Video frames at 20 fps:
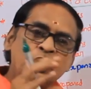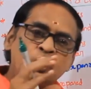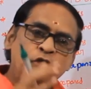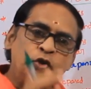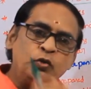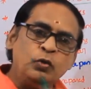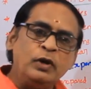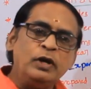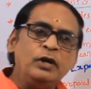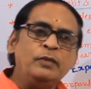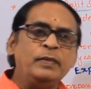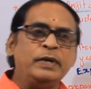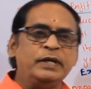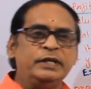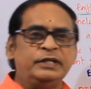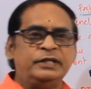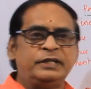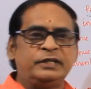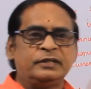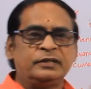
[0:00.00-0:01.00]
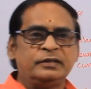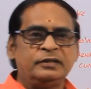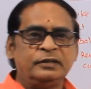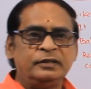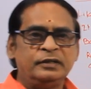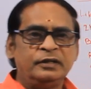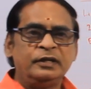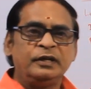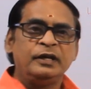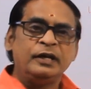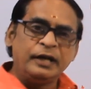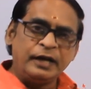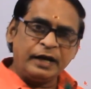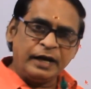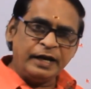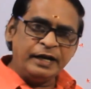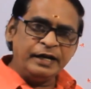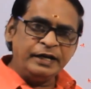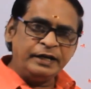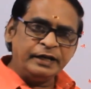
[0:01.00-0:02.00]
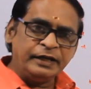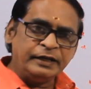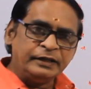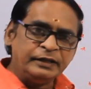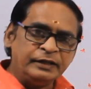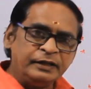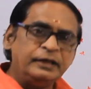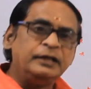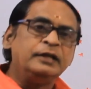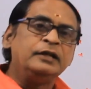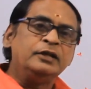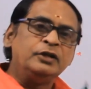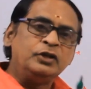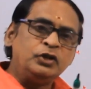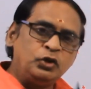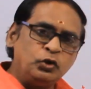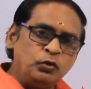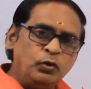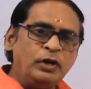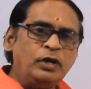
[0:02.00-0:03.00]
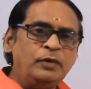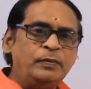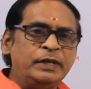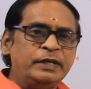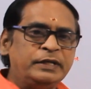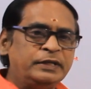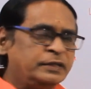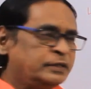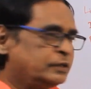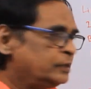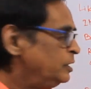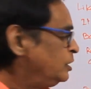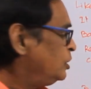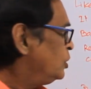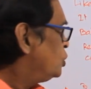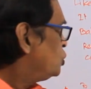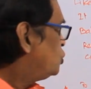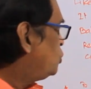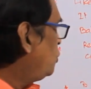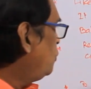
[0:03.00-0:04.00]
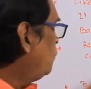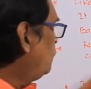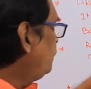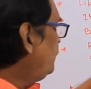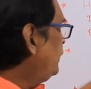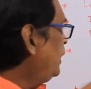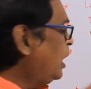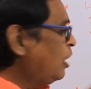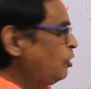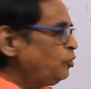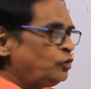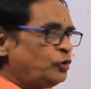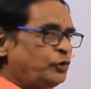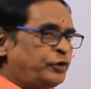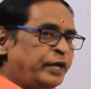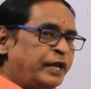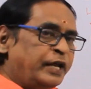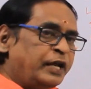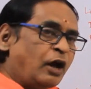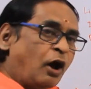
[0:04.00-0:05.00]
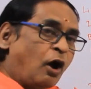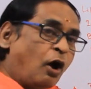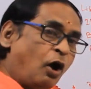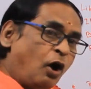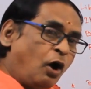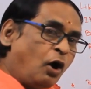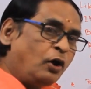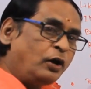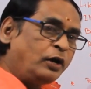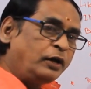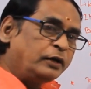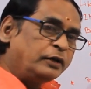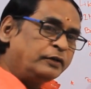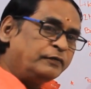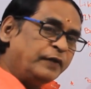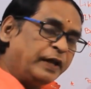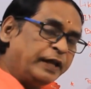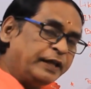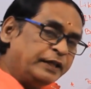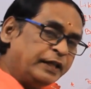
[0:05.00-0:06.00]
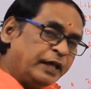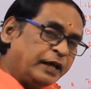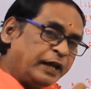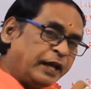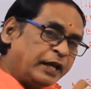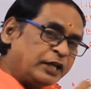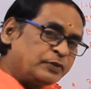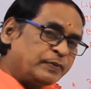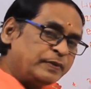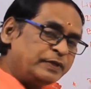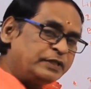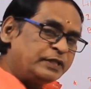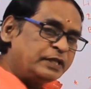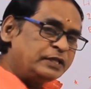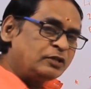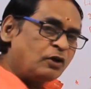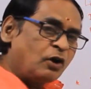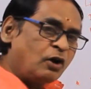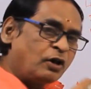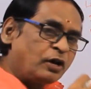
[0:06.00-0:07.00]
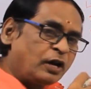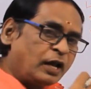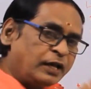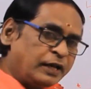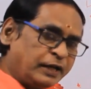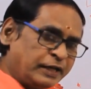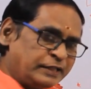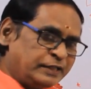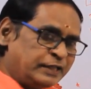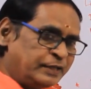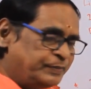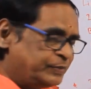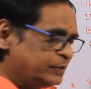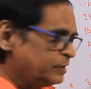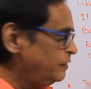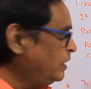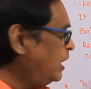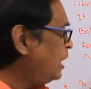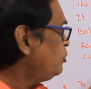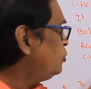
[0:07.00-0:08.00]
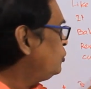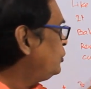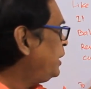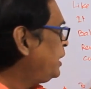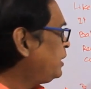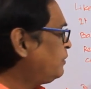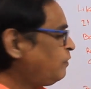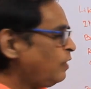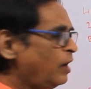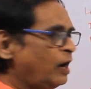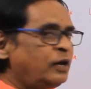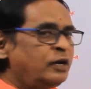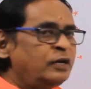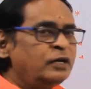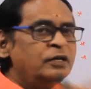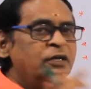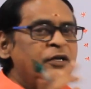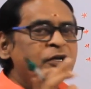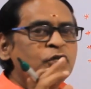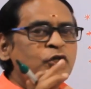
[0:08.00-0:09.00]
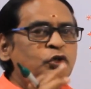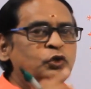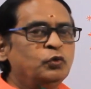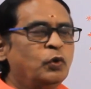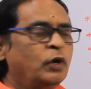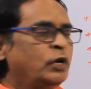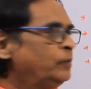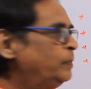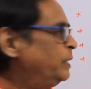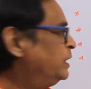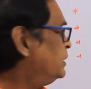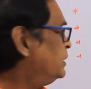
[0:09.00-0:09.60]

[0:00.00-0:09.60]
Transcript: 12 months, rent 12 months. So we have to take all either expenses or receipts, we have to take for 12